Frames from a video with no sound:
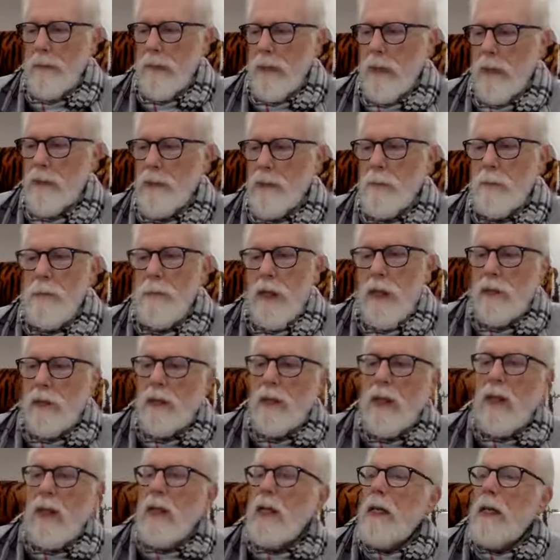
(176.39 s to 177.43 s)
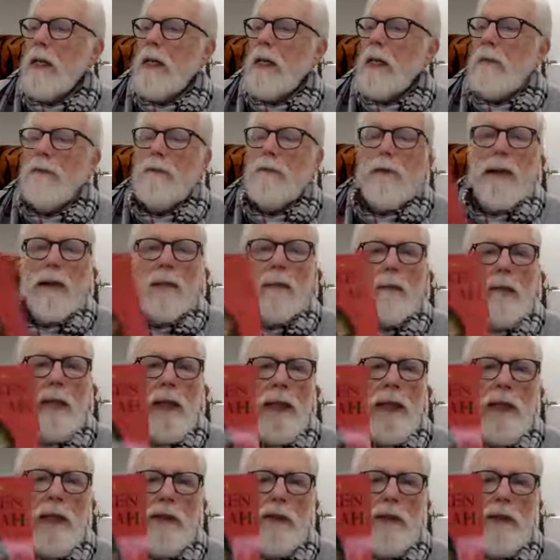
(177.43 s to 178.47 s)
lost the page, from
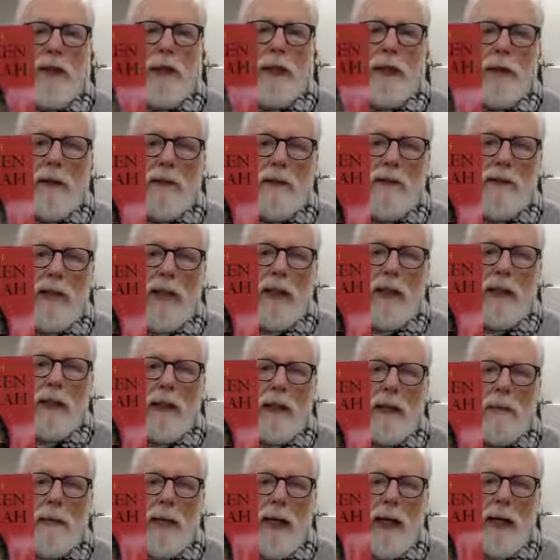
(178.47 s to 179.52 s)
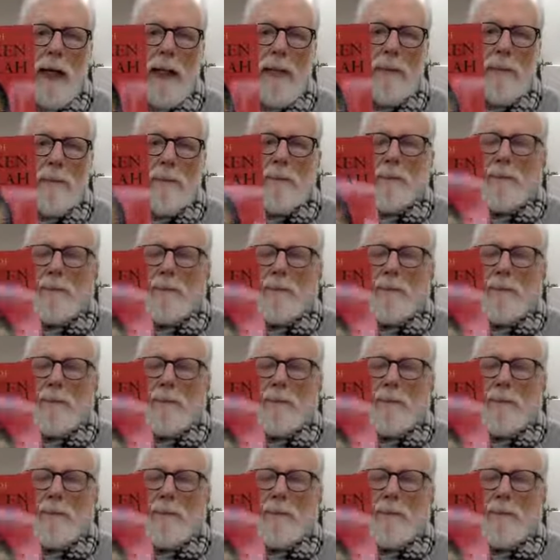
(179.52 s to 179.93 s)
the Son of Chicken Kabbalah.